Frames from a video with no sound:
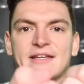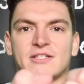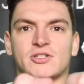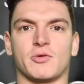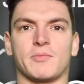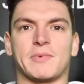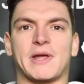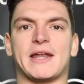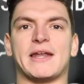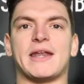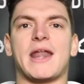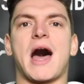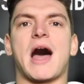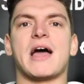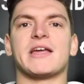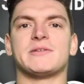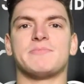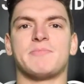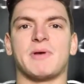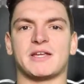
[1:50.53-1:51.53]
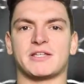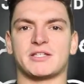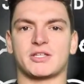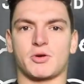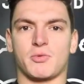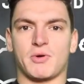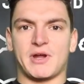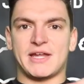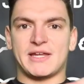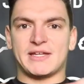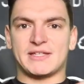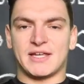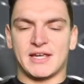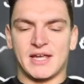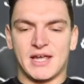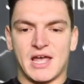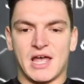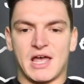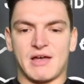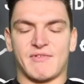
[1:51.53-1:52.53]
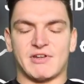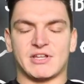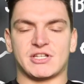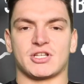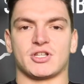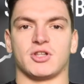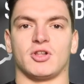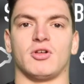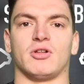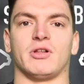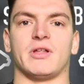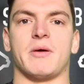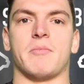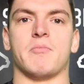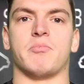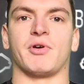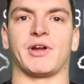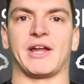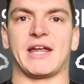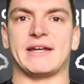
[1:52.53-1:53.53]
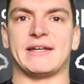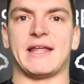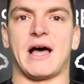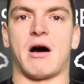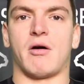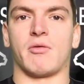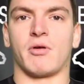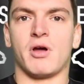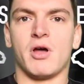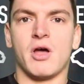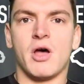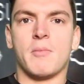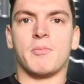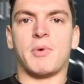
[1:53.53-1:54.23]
it's going to be a nice big squeeze, and then slowly bring it down.